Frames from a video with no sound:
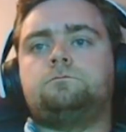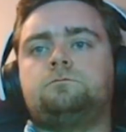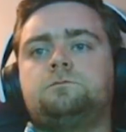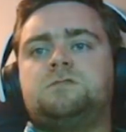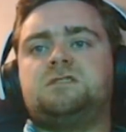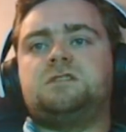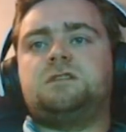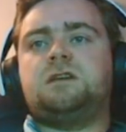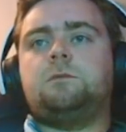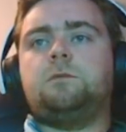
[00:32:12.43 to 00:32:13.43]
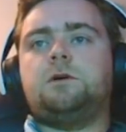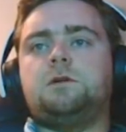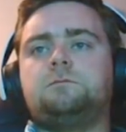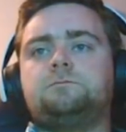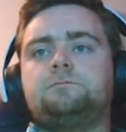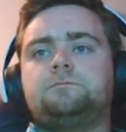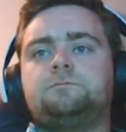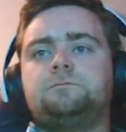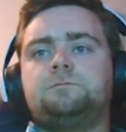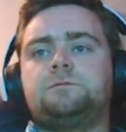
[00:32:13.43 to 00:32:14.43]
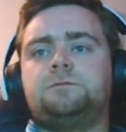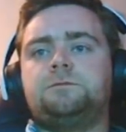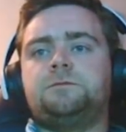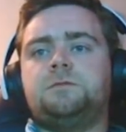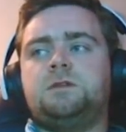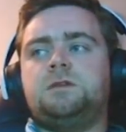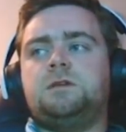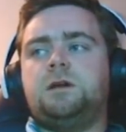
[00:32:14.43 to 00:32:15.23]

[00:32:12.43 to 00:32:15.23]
Sit down, ball. Alright,